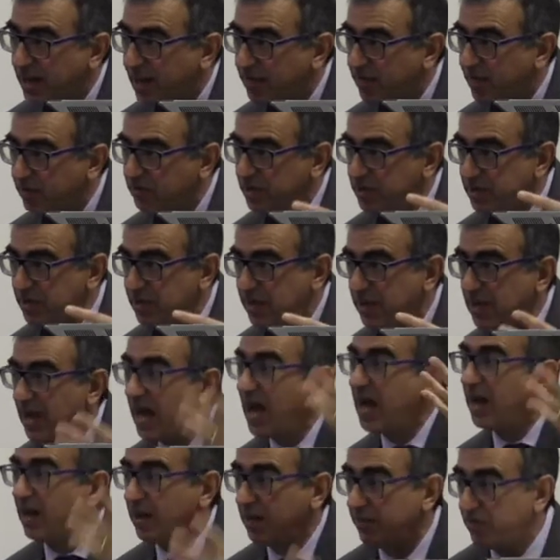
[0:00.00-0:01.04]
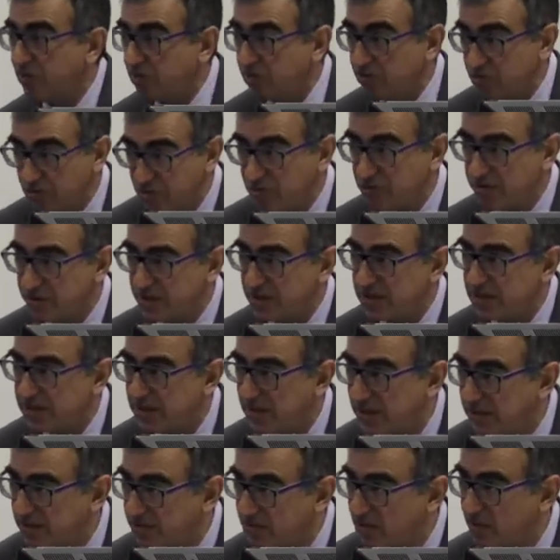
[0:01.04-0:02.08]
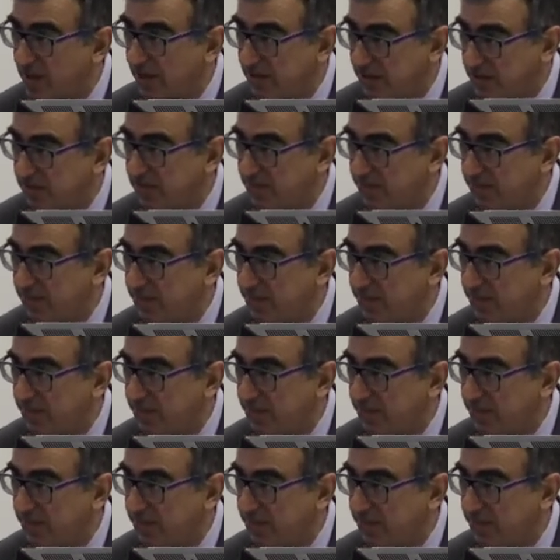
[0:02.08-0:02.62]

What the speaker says: about any high-level ontology. Is that right?